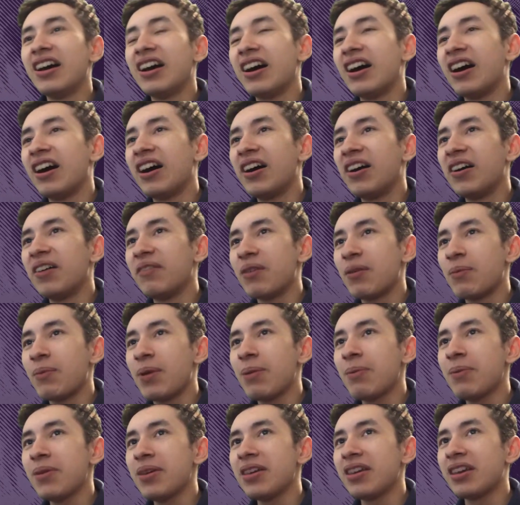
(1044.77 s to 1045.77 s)
um, and
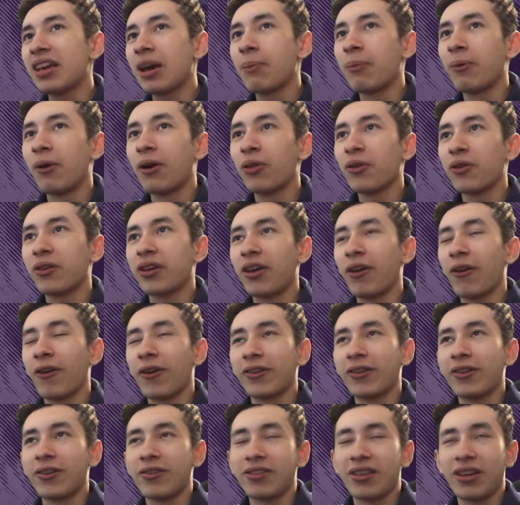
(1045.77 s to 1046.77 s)
maybe a couple other
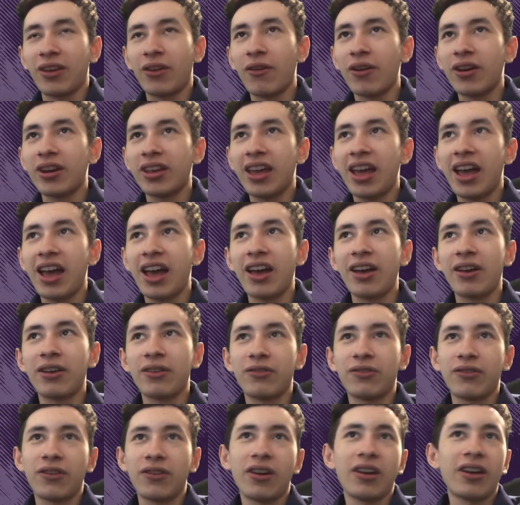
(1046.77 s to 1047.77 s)
characters that already
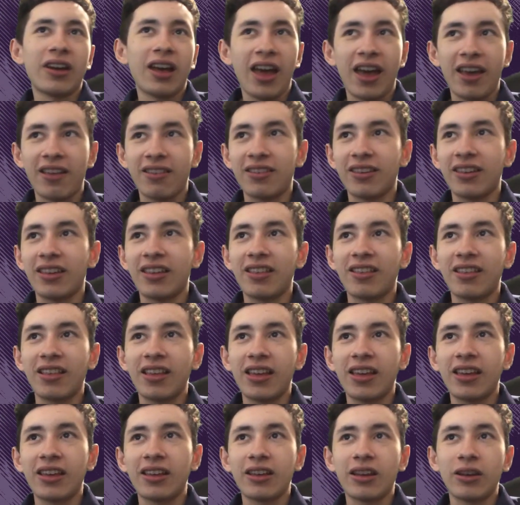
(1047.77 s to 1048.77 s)
have uh, assets,
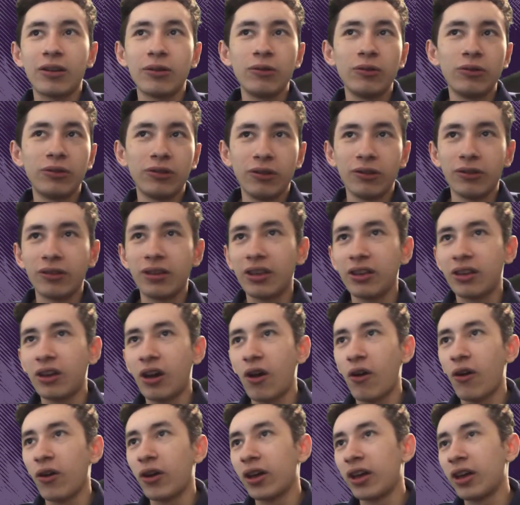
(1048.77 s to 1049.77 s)
like uh, Uzuki,
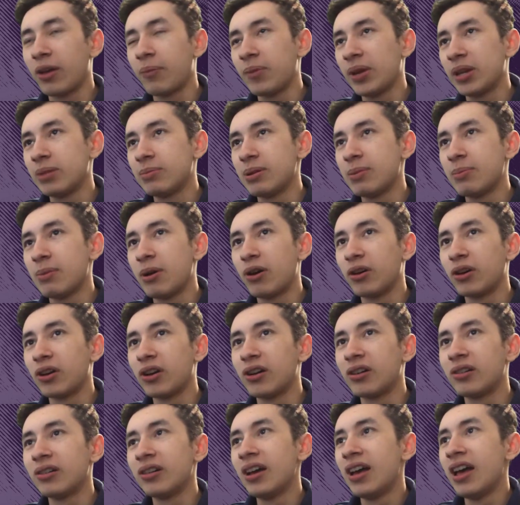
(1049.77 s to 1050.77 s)
Kariya,
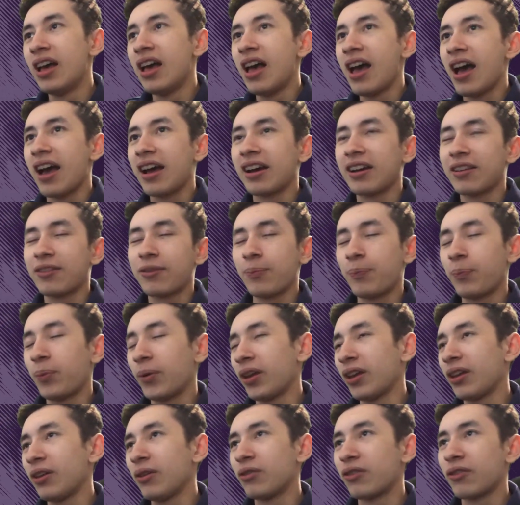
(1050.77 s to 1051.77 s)
Minamimoto. I guess, but
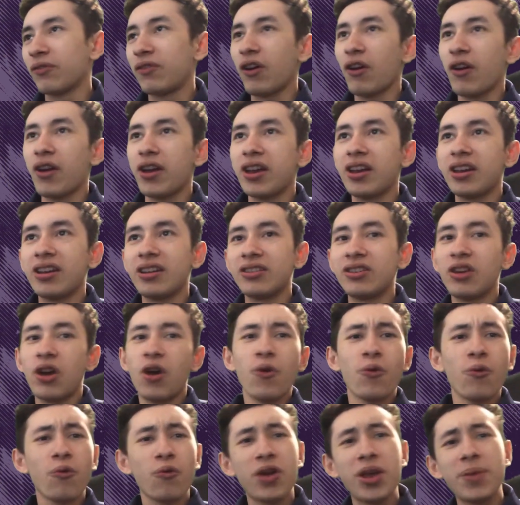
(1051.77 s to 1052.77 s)
it was a very no
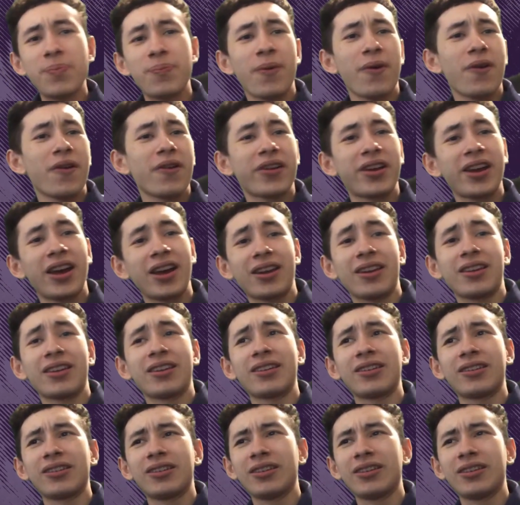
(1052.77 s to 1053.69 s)
Reaper kind of...